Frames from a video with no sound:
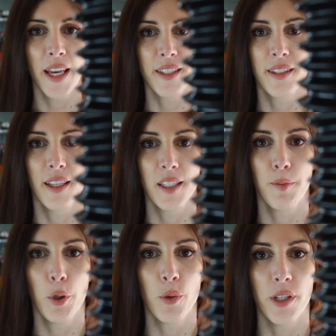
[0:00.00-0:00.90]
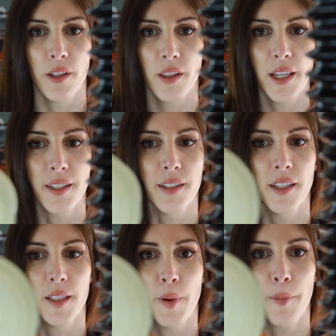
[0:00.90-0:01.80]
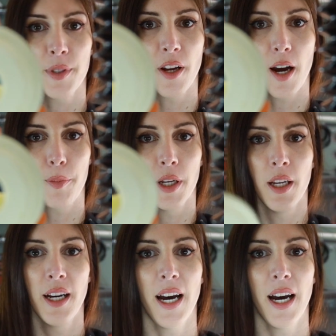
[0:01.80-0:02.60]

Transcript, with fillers: This is a boot. This is a bump stop.